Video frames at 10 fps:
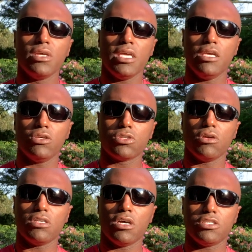Heels
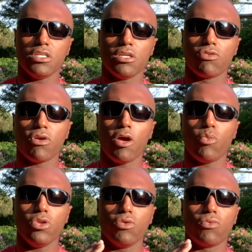aren't touching the ground
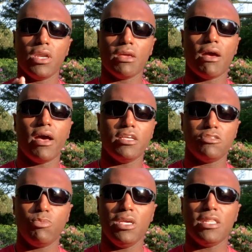when you're running high
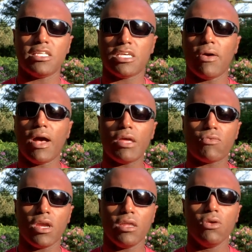speed. That's how I
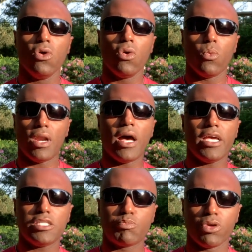ran when
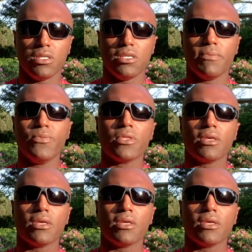I sprinted.